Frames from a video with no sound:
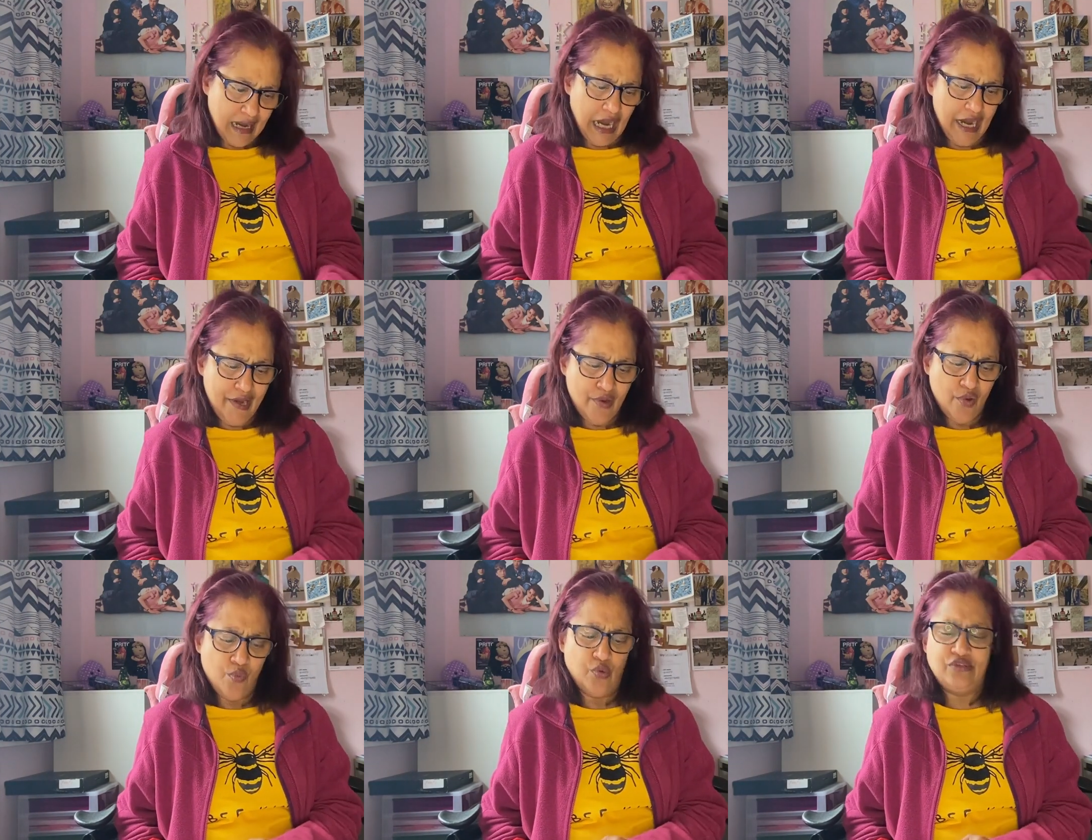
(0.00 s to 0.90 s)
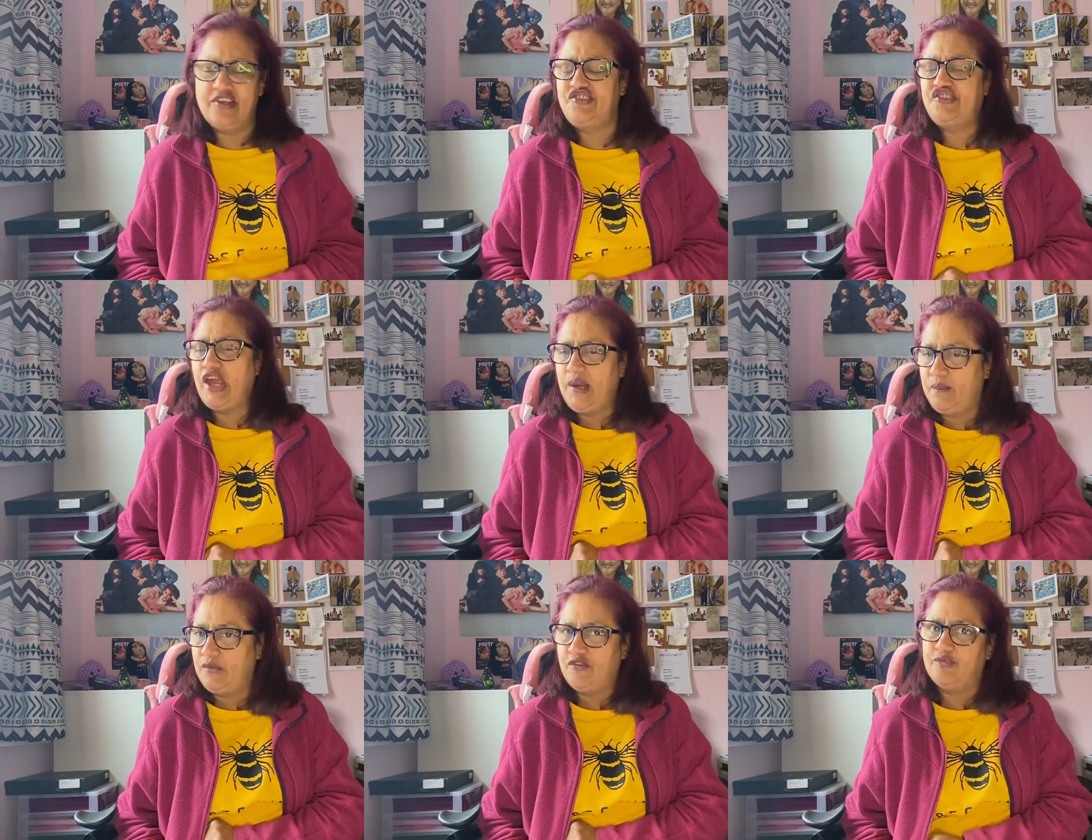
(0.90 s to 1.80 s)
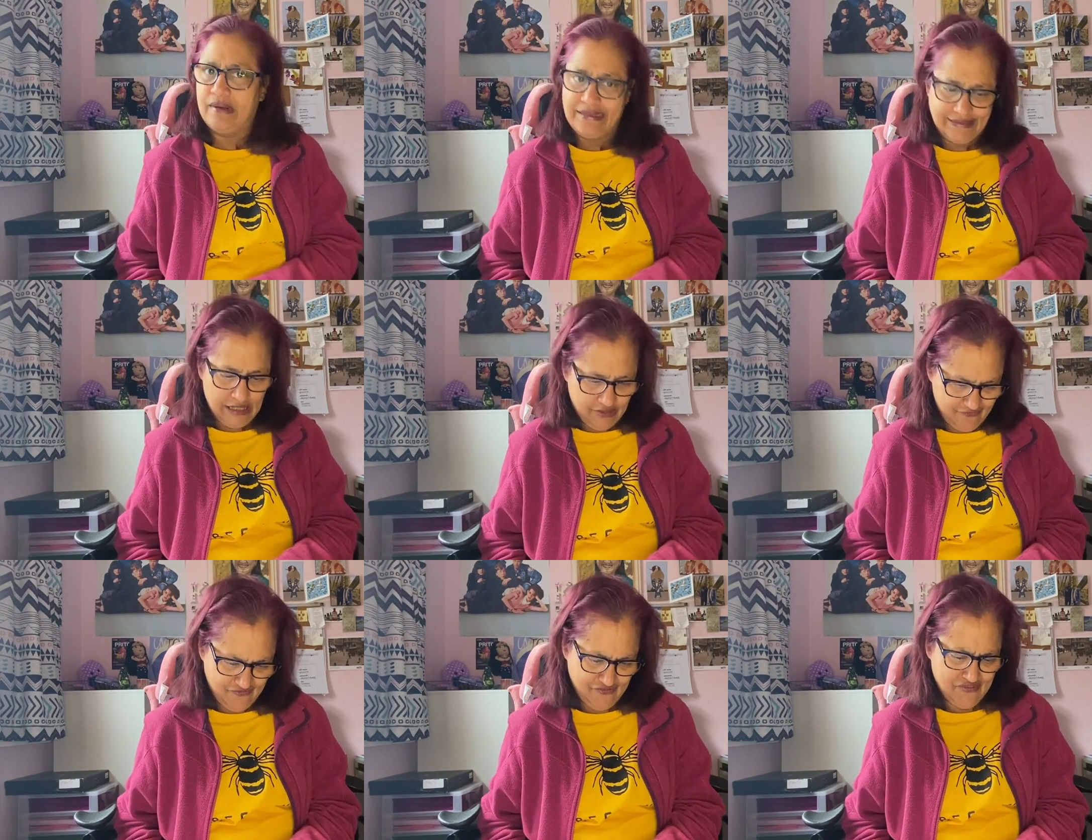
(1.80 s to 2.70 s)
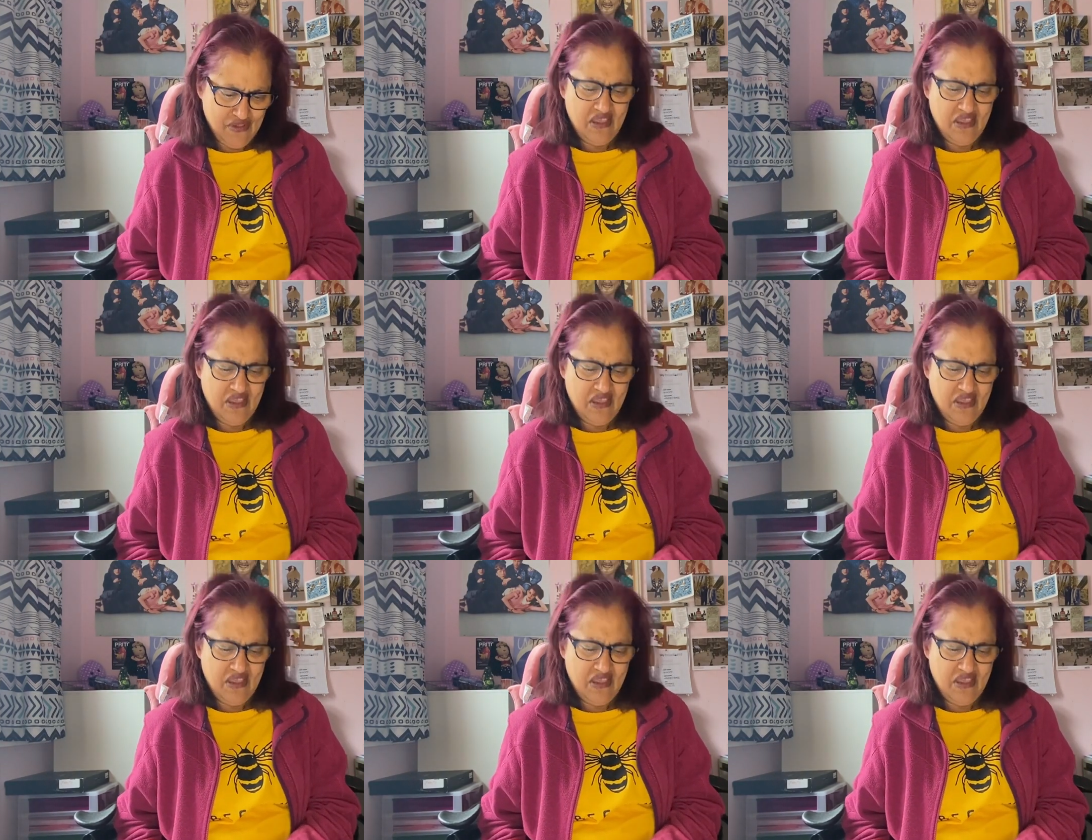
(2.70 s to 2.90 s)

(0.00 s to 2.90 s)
I was ashamed of myself.